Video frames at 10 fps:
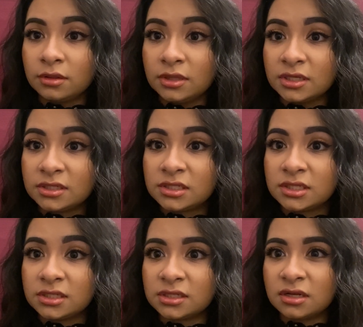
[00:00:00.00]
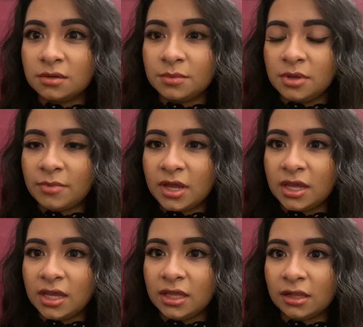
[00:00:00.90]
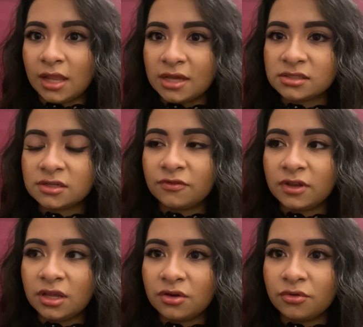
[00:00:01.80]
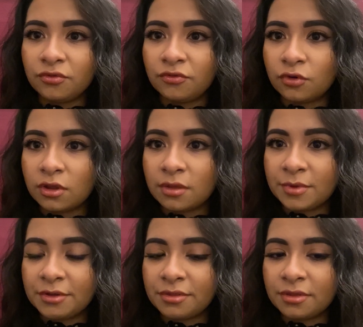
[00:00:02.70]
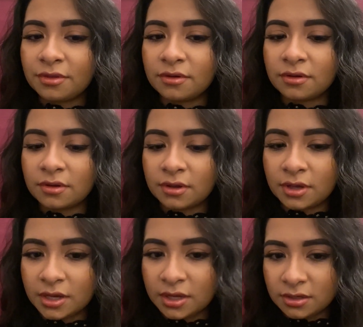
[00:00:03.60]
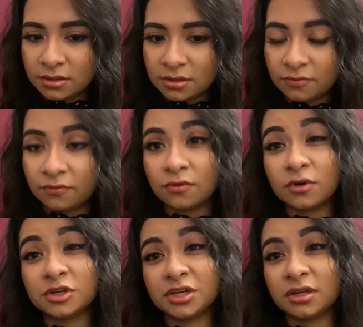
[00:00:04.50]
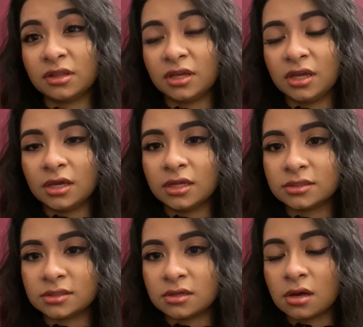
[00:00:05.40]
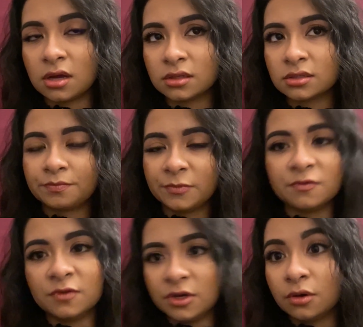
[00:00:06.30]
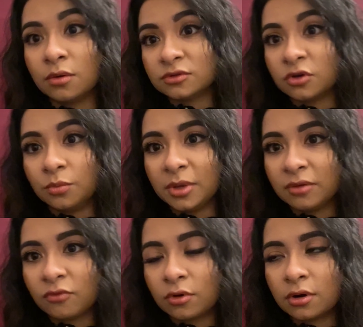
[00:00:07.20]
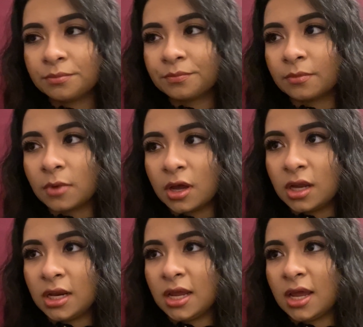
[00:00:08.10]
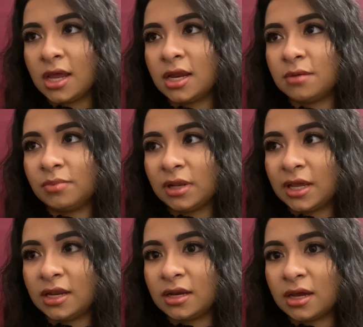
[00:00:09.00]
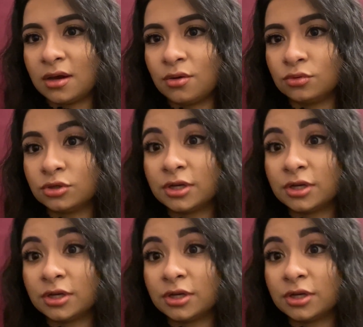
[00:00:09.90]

this is gonna be my last video for the month and unfortunately it's not the video I was hoping for. I had planned out